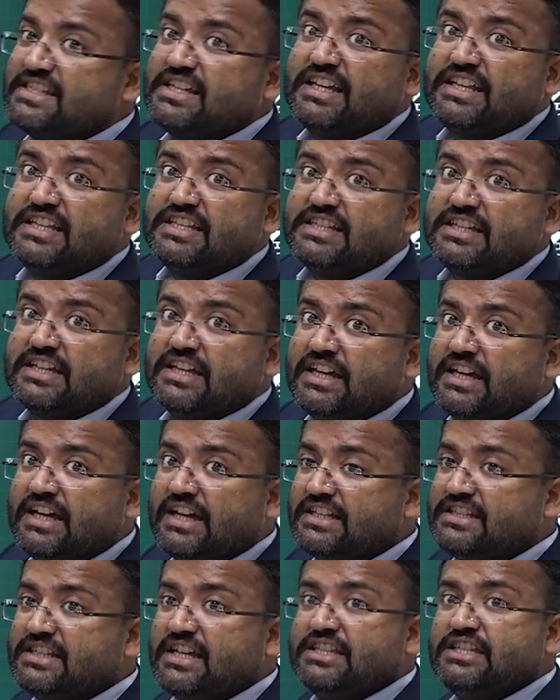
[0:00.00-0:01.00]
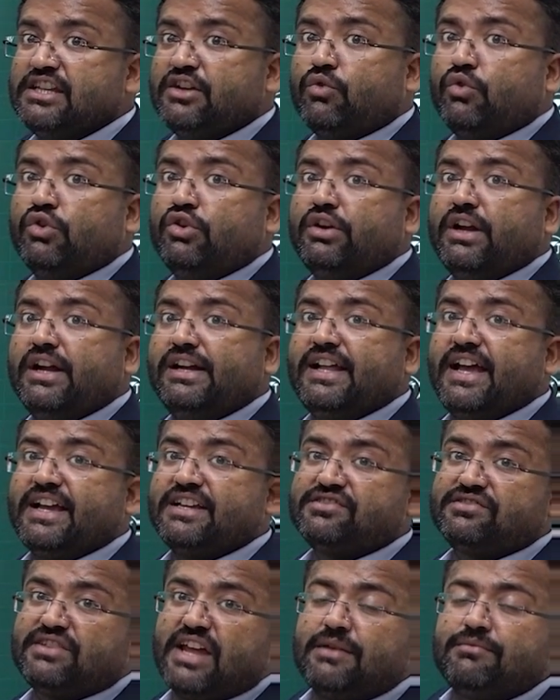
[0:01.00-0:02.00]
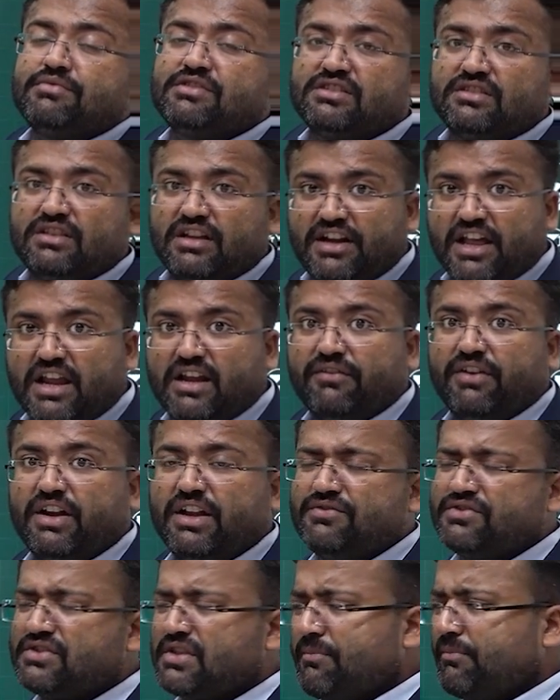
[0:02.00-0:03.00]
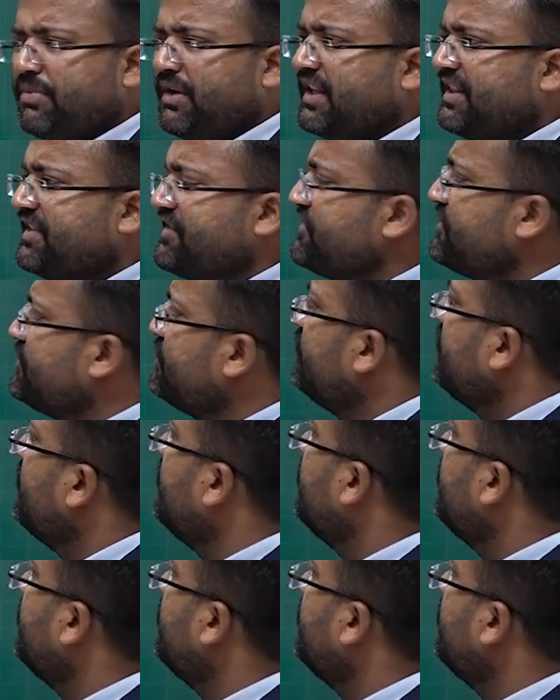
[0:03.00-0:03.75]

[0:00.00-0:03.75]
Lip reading: change. Change equal to delta x times the derivative, simply this.